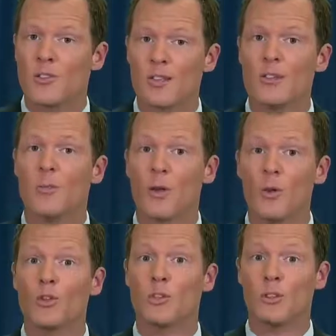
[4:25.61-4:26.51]
so that's
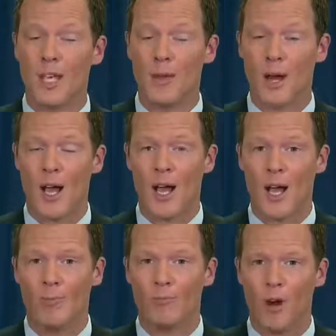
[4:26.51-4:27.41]
something we'll certainly keep an
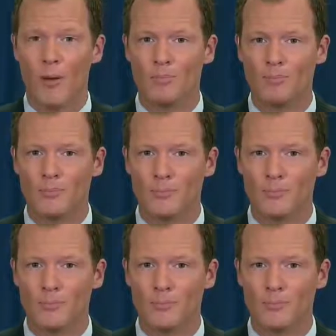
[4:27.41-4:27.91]
eye on. Fred?